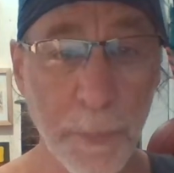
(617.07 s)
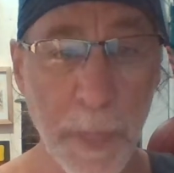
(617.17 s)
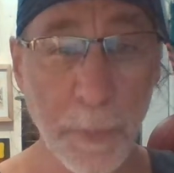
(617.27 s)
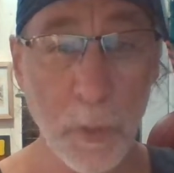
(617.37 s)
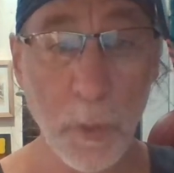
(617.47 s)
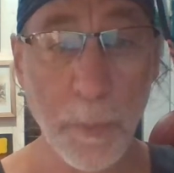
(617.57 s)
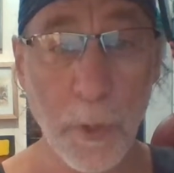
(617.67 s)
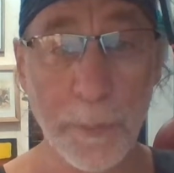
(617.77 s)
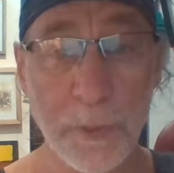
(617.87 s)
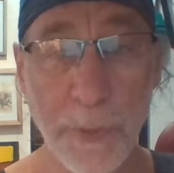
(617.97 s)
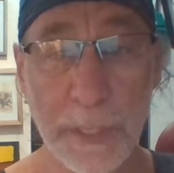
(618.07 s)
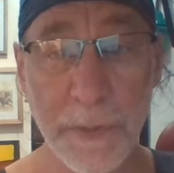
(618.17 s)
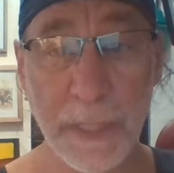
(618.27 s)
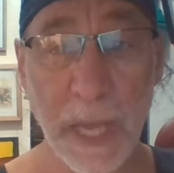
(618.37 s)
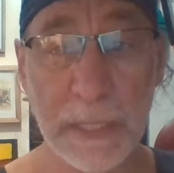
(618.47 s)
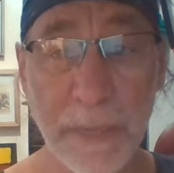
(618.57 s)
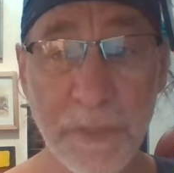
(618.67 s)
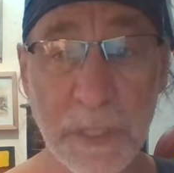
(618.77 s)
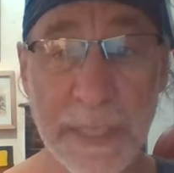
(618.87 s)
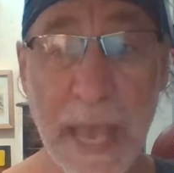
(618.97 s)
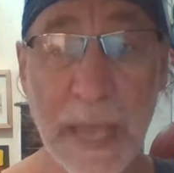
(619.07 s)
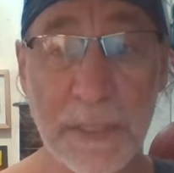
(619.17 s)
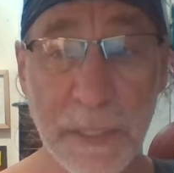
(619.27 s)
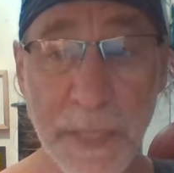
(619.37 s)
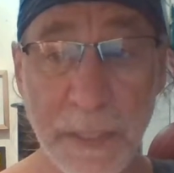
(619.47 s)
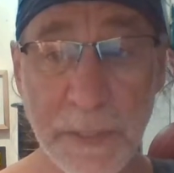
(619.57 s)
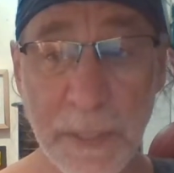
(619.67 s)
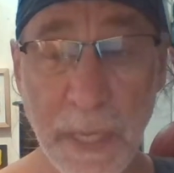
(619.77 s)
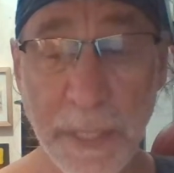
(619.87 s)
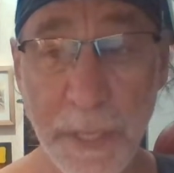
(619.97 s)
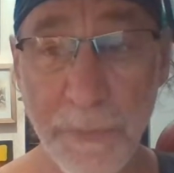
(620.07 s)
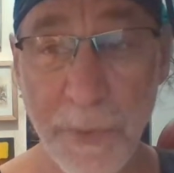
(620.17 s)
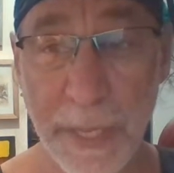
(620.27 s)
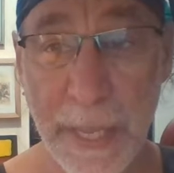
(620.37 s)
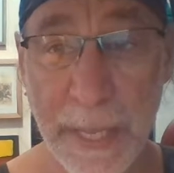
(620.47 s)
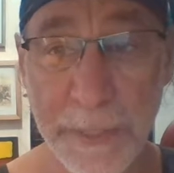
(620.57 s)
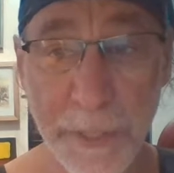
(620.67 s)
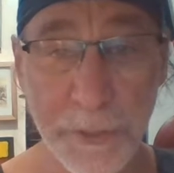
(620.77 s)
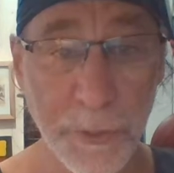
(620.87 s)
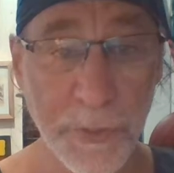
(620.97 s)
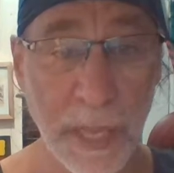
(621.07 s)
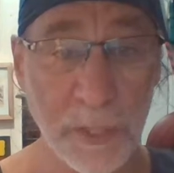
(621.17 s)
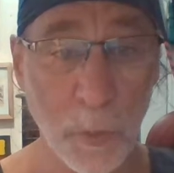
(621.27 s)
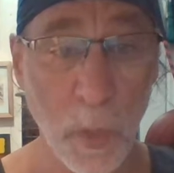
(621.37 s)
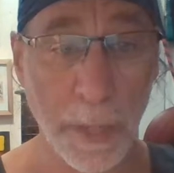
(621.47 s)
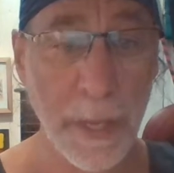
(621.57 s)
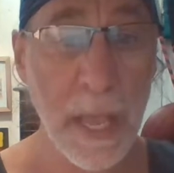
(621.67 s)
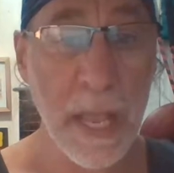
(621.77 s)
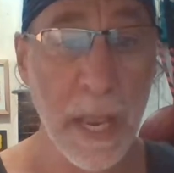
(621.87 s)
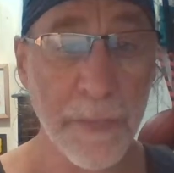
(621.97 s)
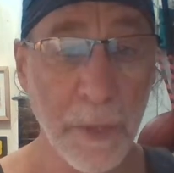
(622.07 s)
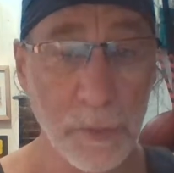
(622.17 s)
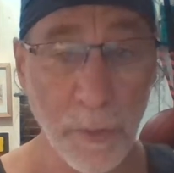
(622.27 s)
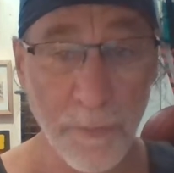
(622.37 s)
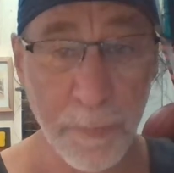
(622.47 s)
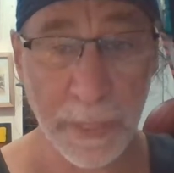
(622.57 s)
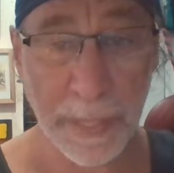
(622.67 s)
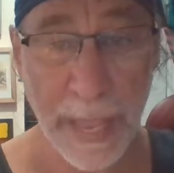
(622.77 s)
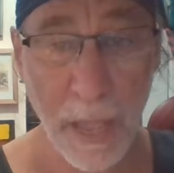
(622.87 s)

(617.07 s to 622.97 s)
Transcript: The people who perpetrated the 9/11 attacks in 1993 and in 2001, and those who have been